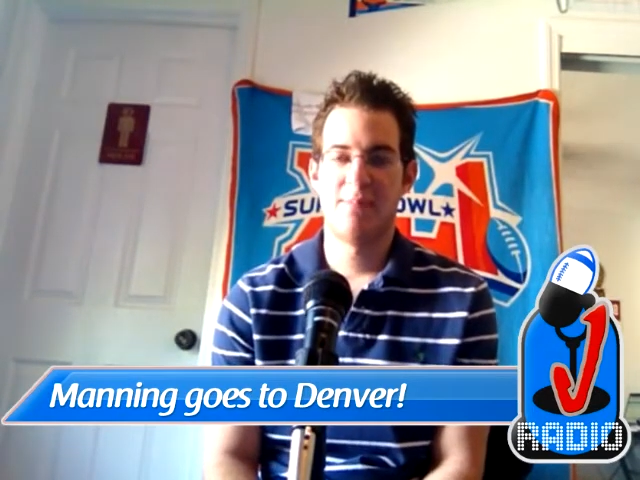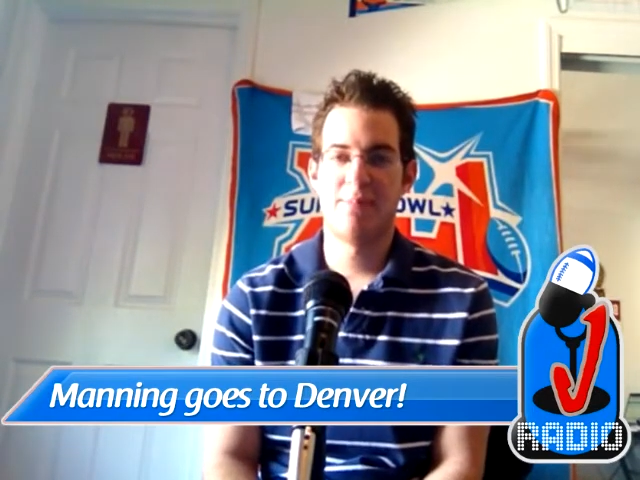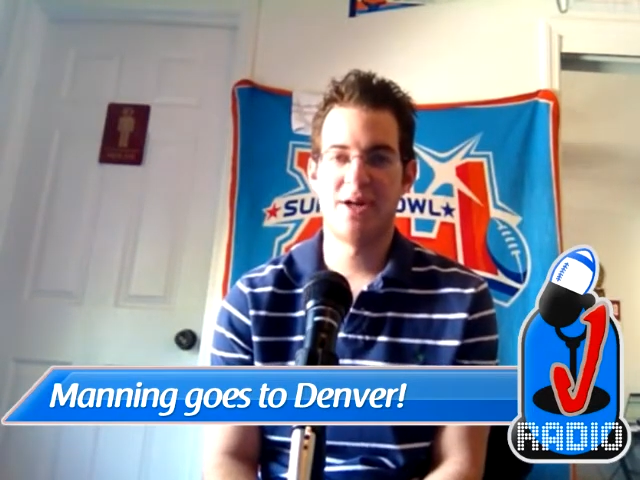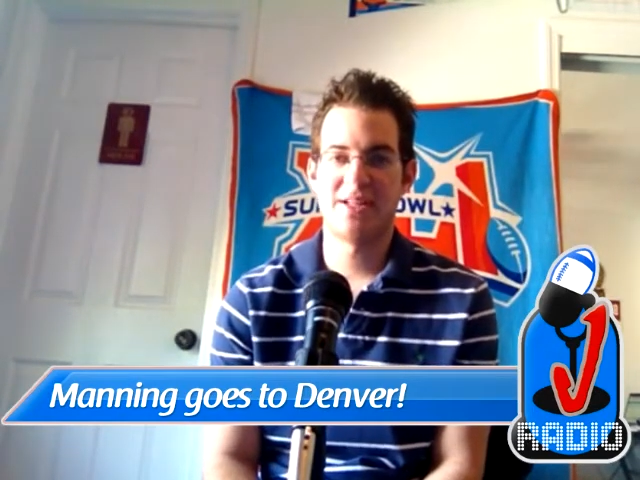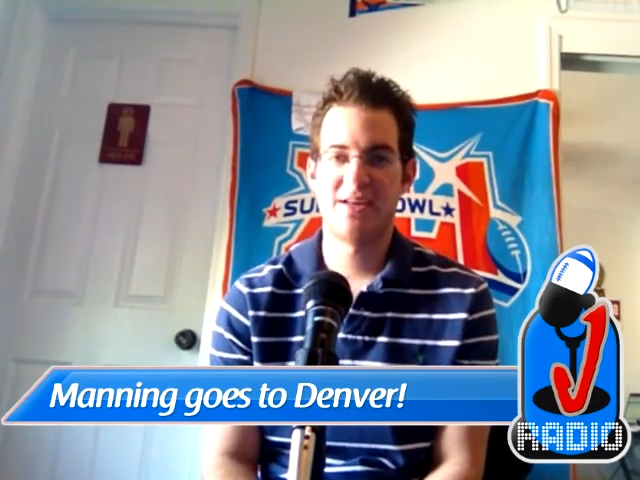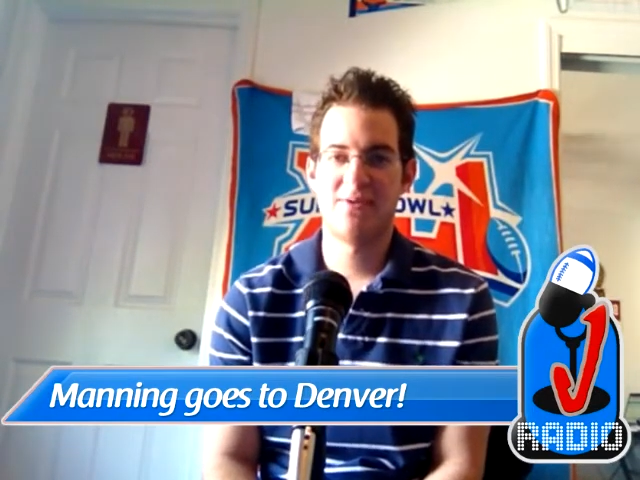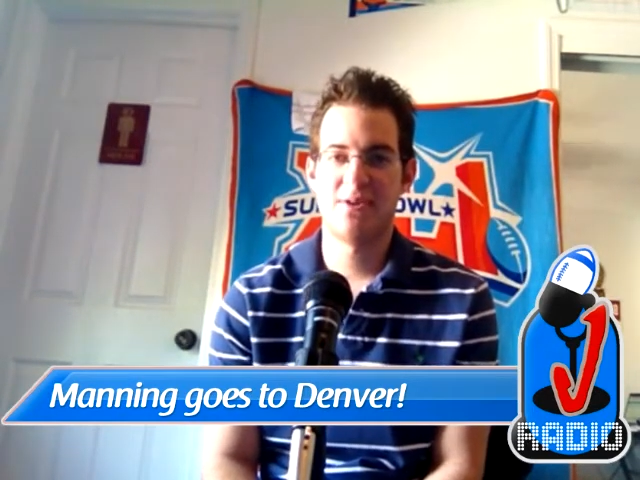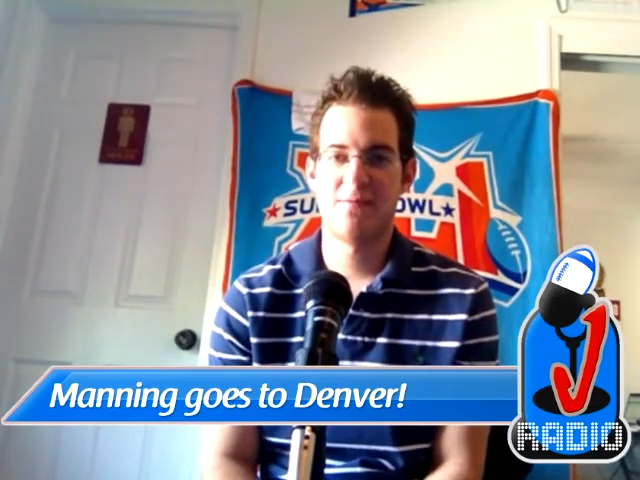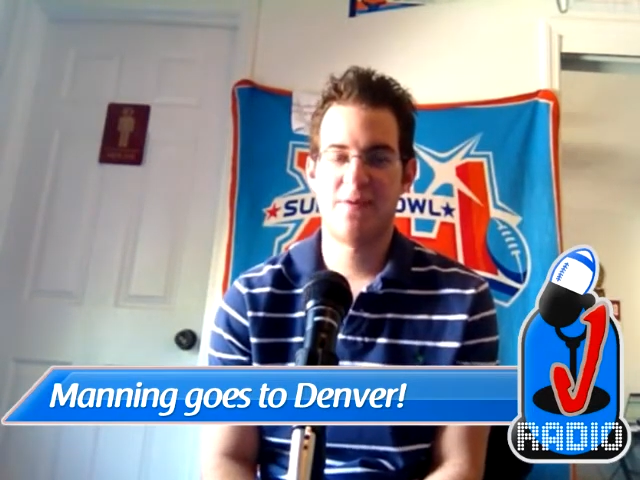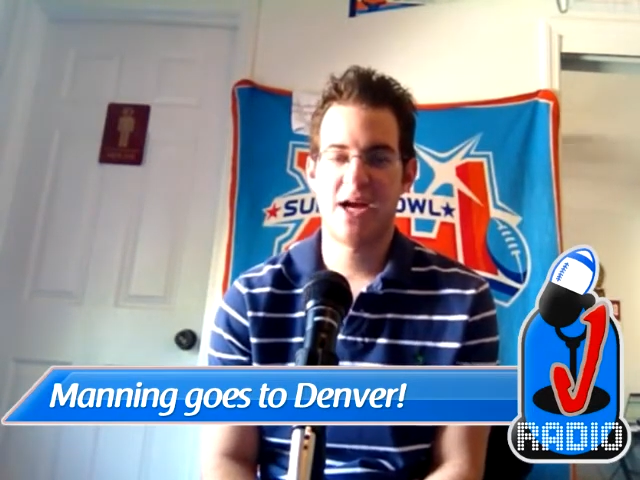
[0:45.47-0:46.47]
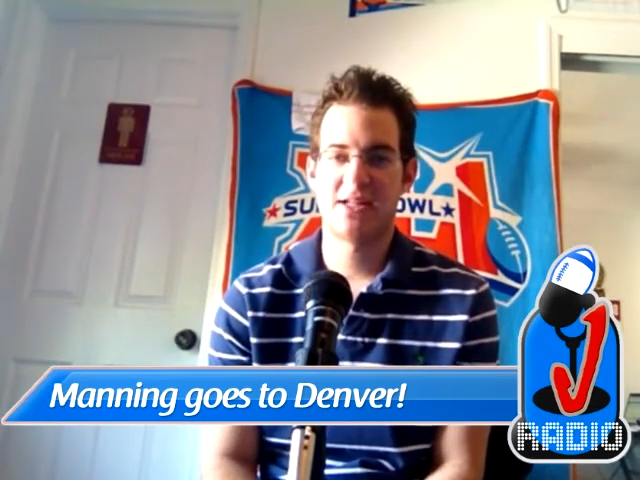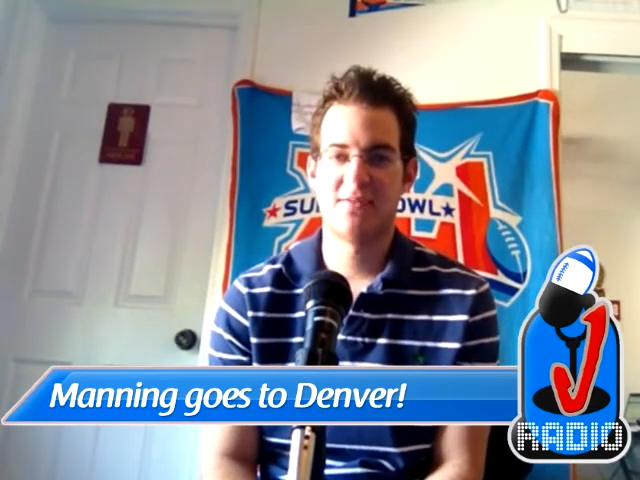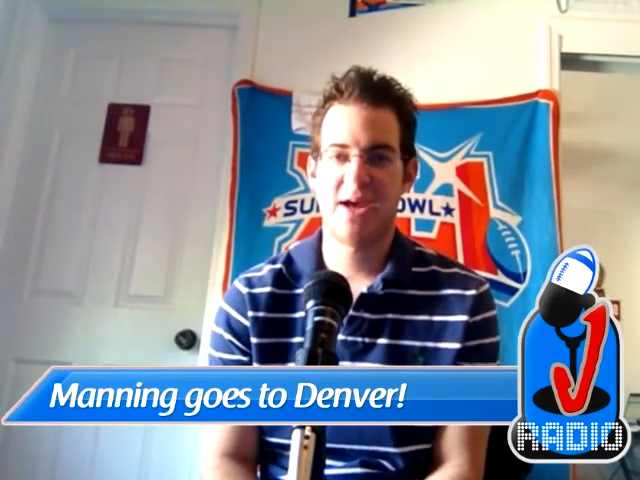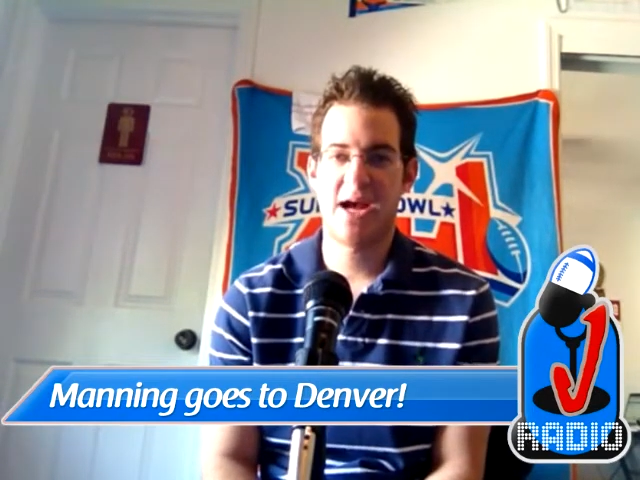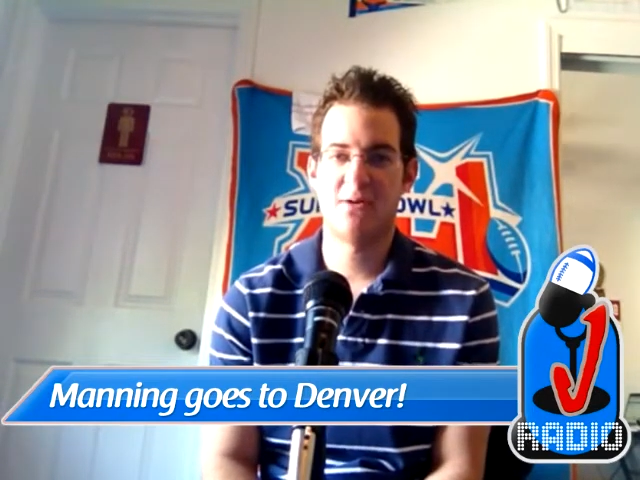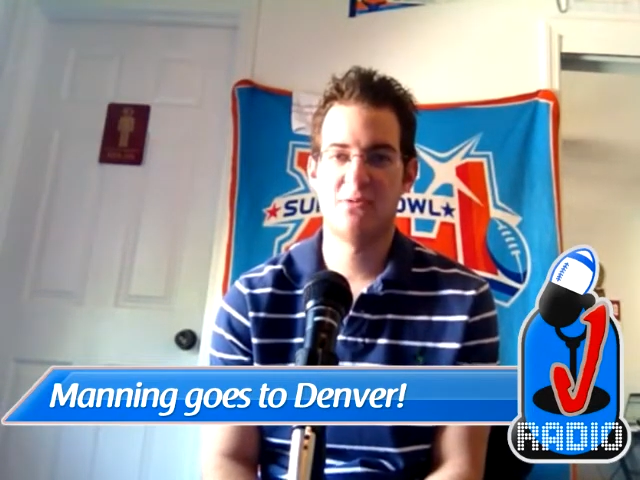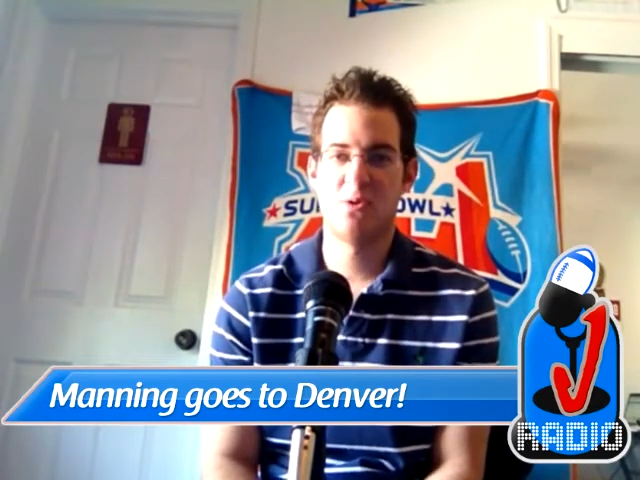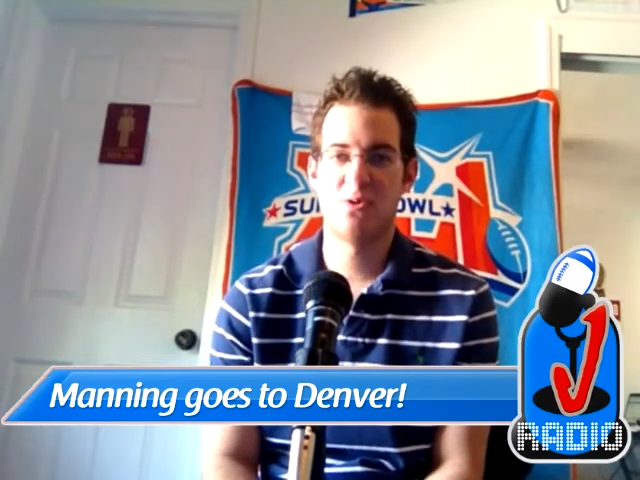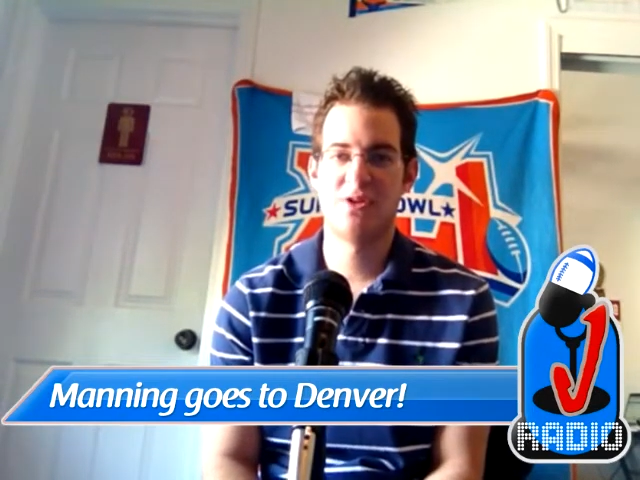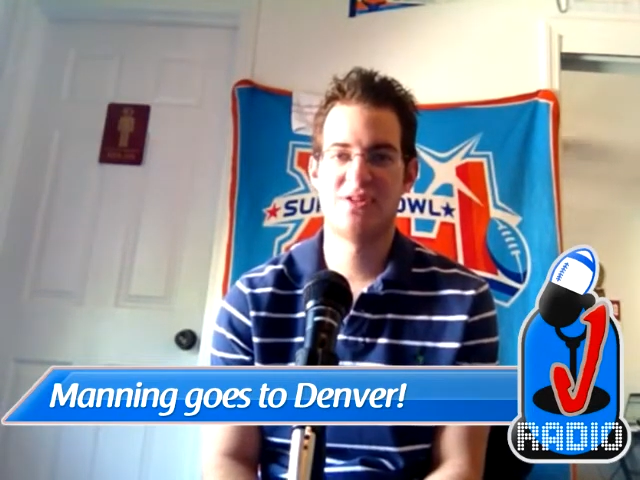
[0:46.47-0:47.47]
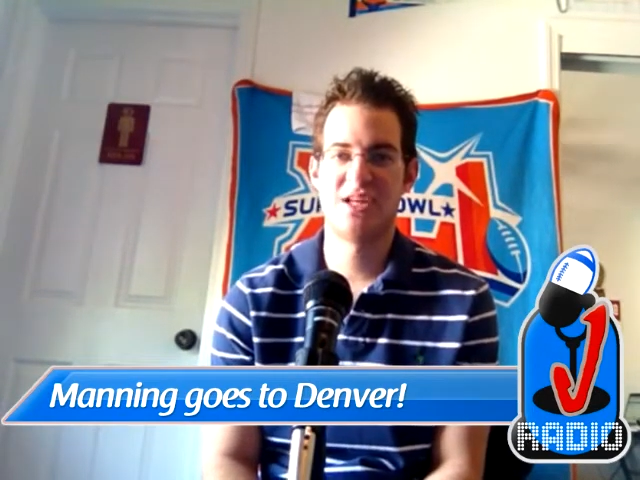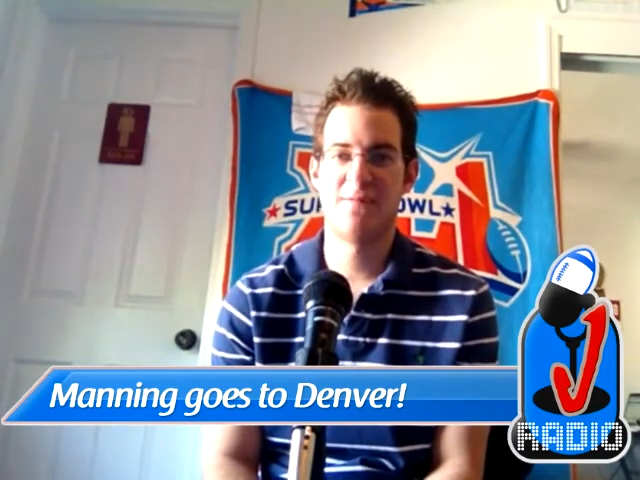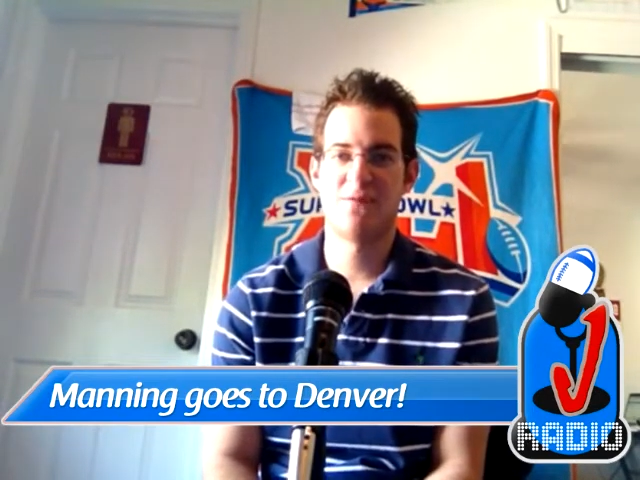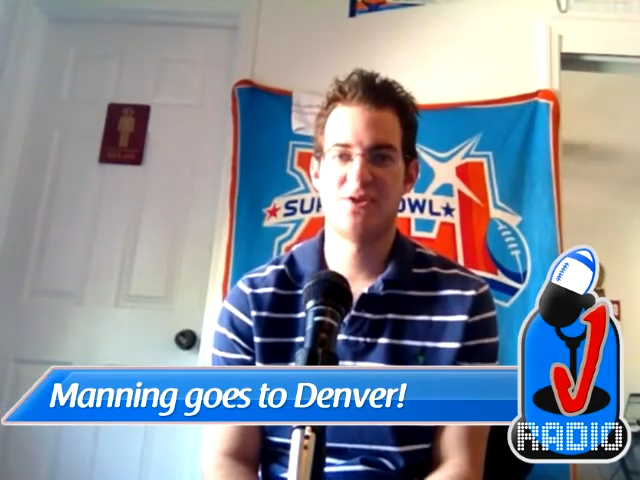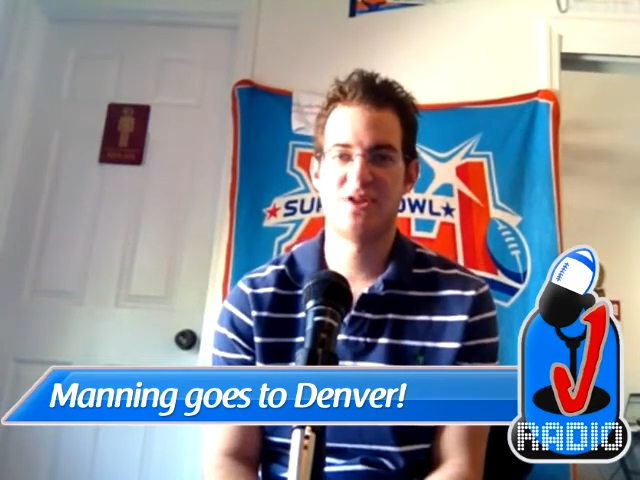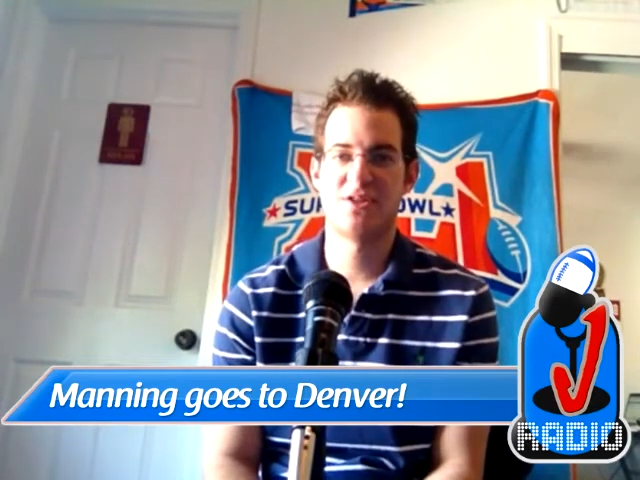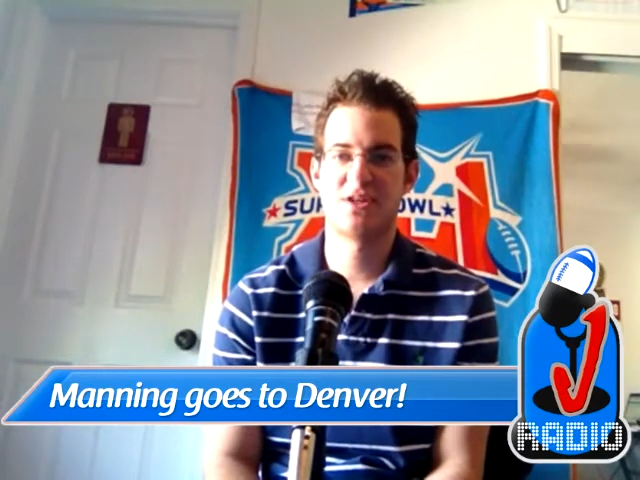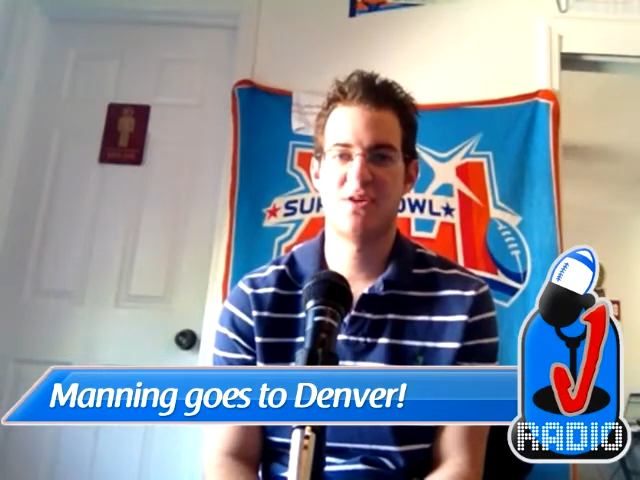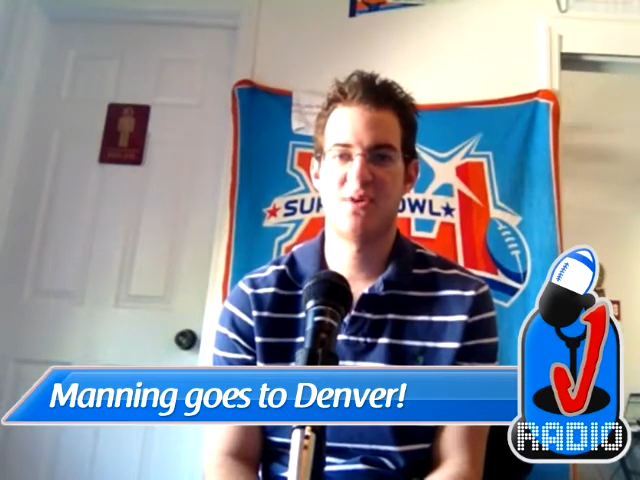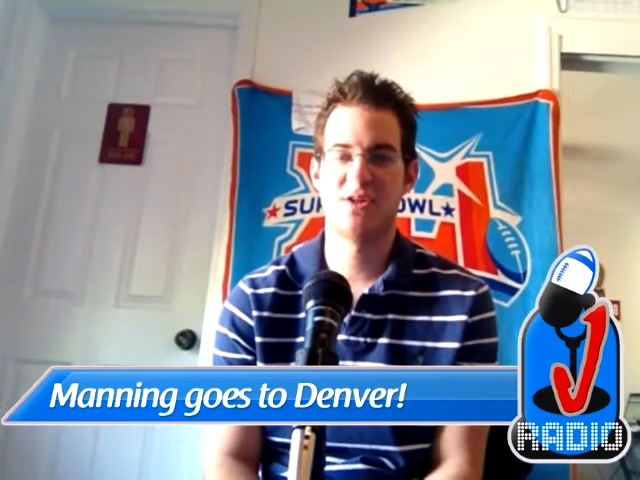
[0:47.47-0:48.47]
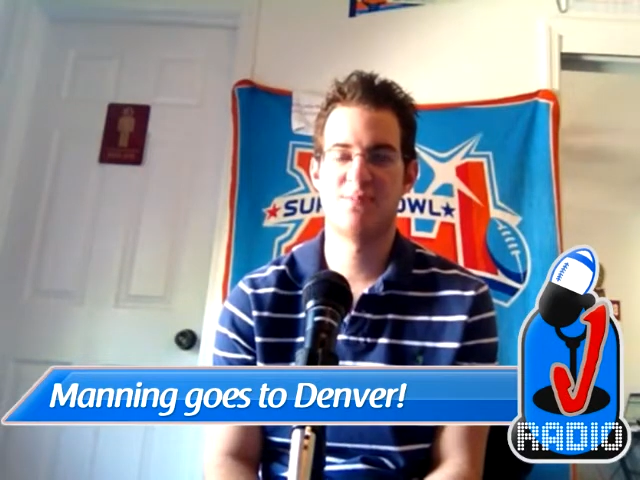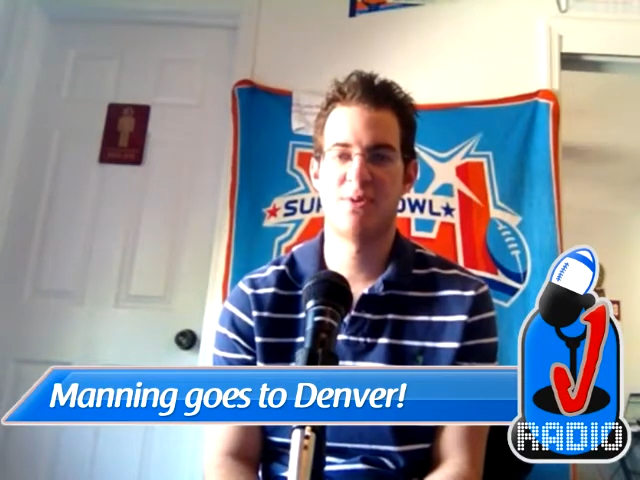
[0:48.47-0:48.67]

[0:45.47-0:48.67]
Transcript: but given the fact of how loaded San Francisco is,